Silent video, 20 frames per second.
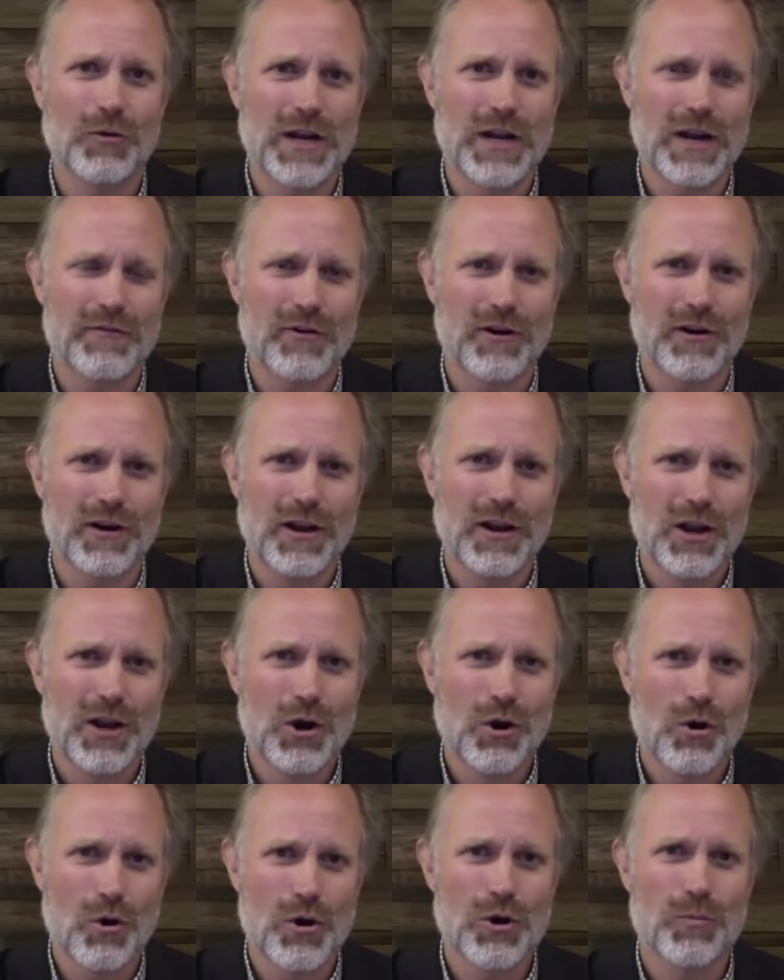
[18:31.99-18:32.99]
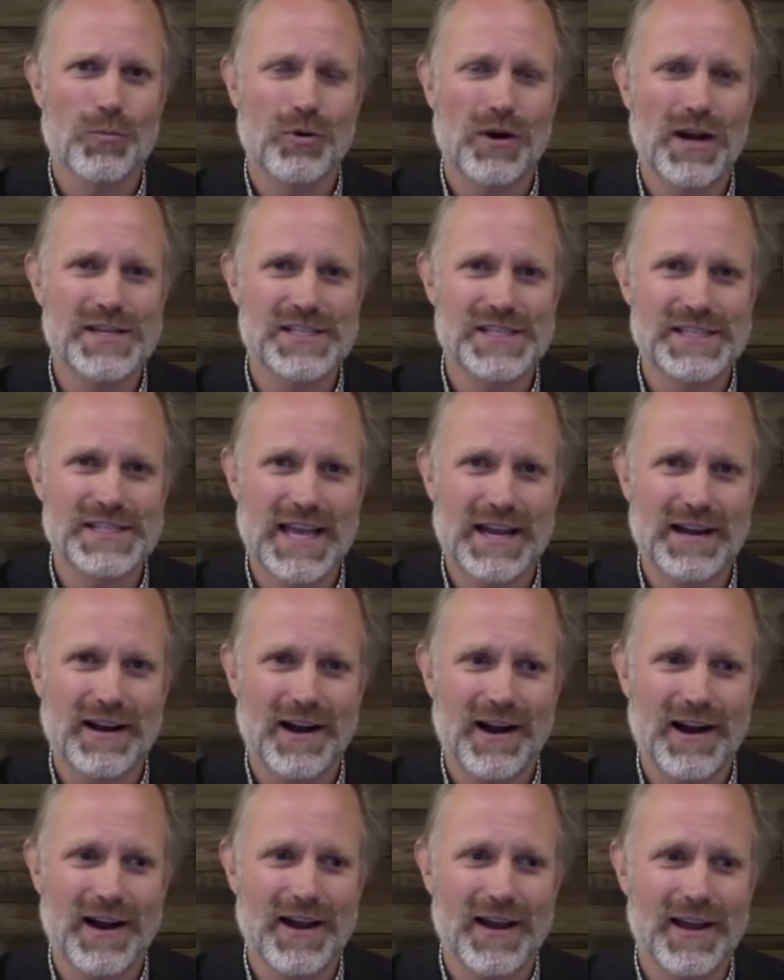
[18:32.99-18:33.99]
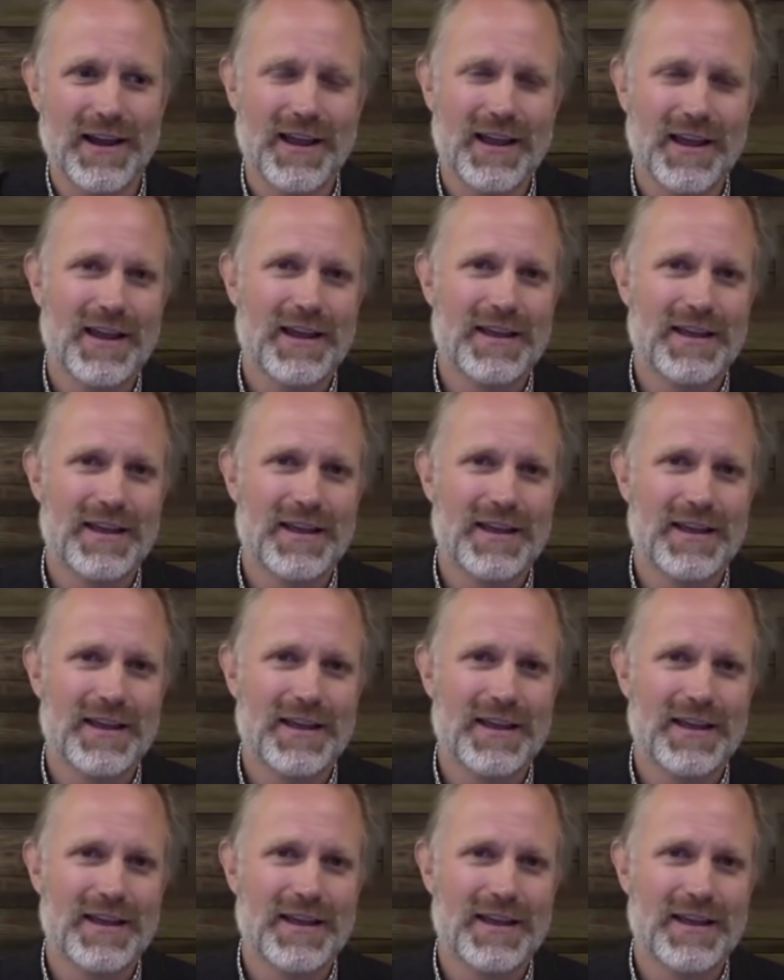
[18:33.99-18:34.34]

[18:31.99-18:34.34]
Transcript: Whenever oil prices get high,